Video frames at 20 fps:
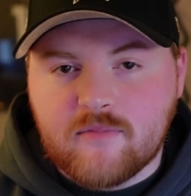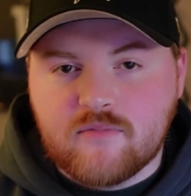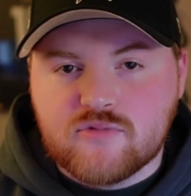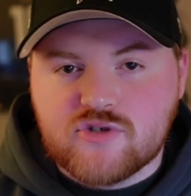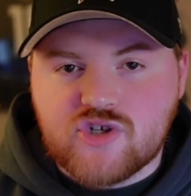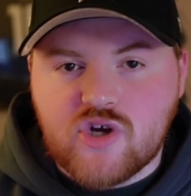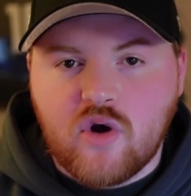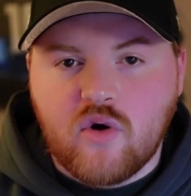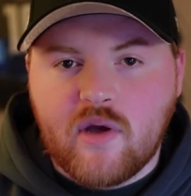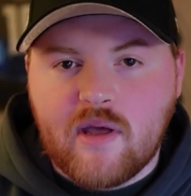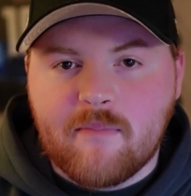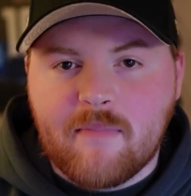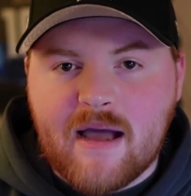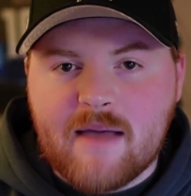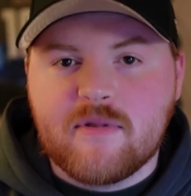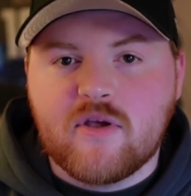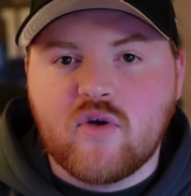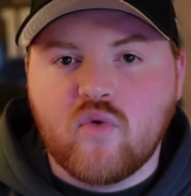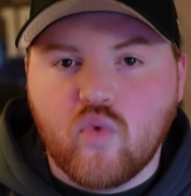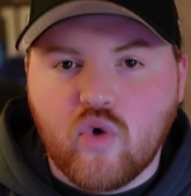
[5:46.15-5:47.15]
So it
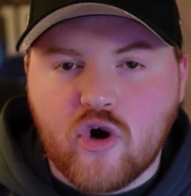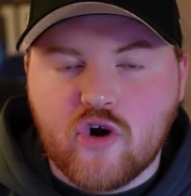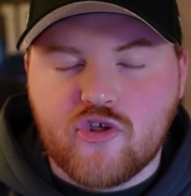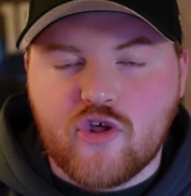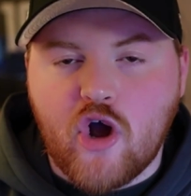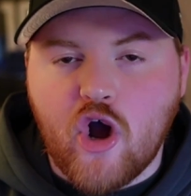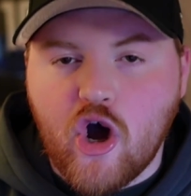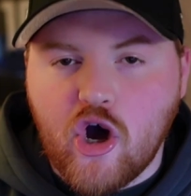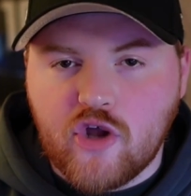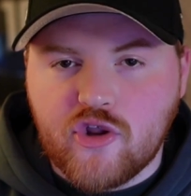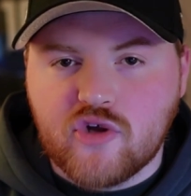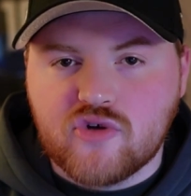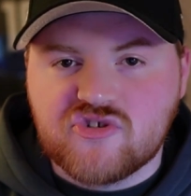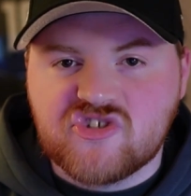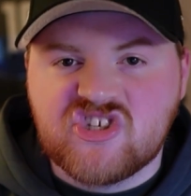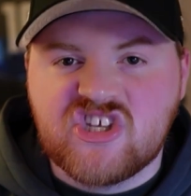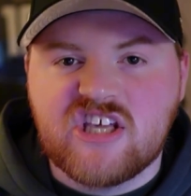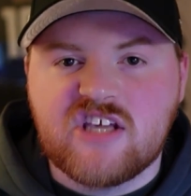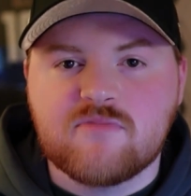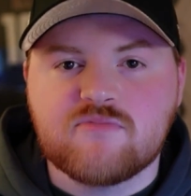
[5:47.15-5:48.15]
might be worth all those
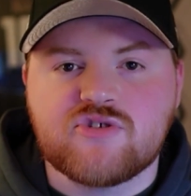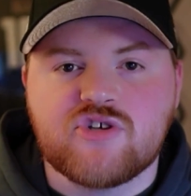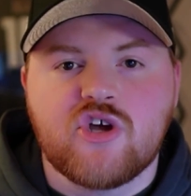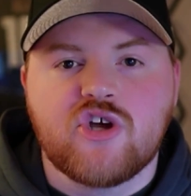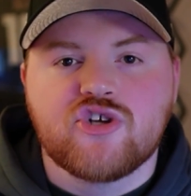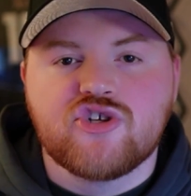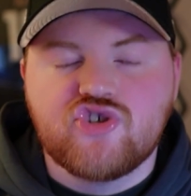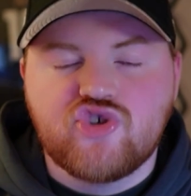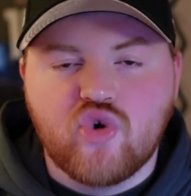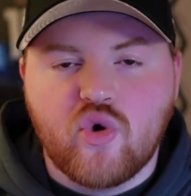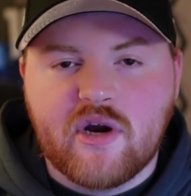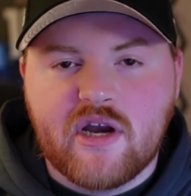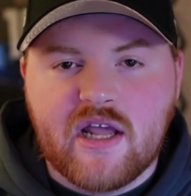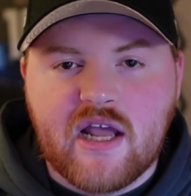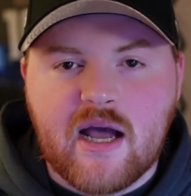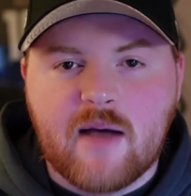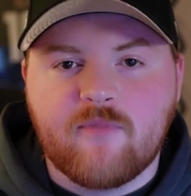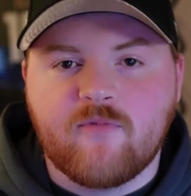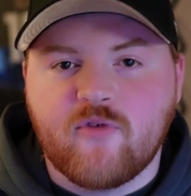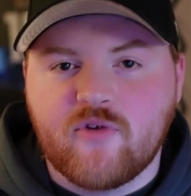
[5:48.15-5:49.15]
teams
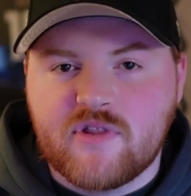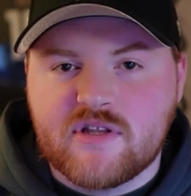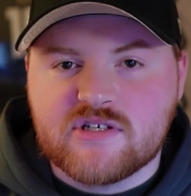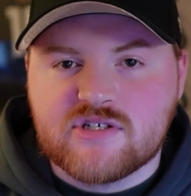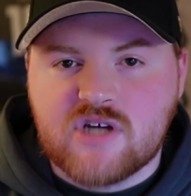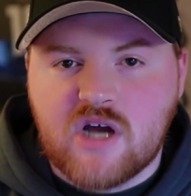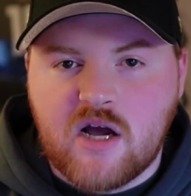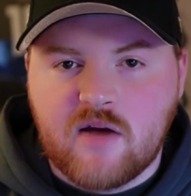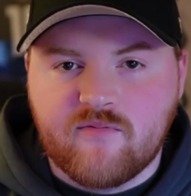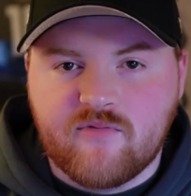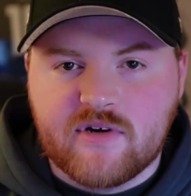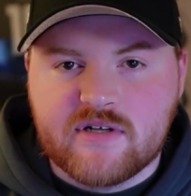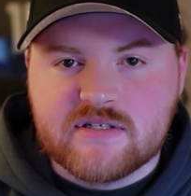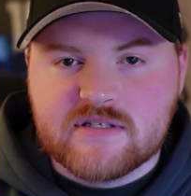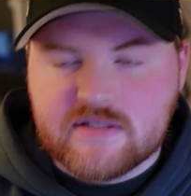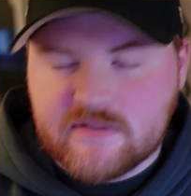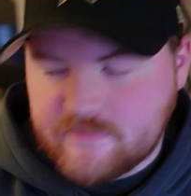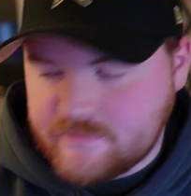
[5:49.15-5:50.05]
joining up for this conference.